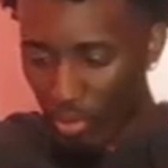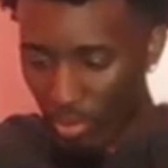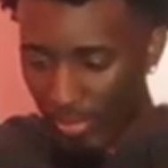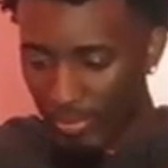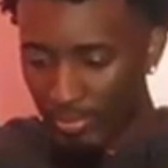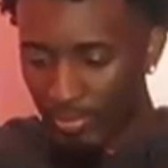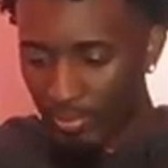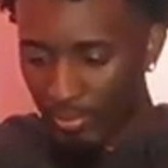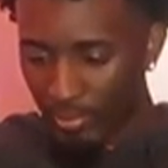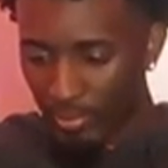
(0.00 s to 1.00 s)

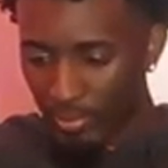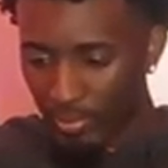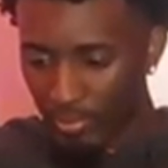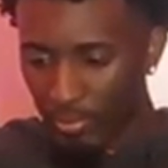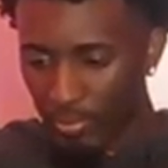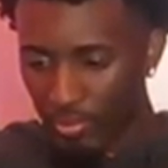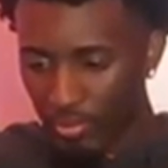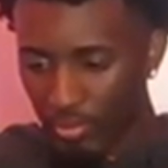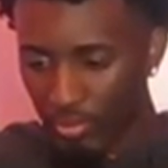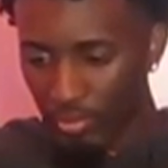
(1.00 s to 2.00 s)

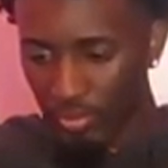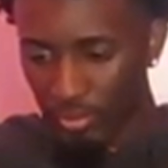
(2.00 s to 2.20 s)
This person isn't speaking.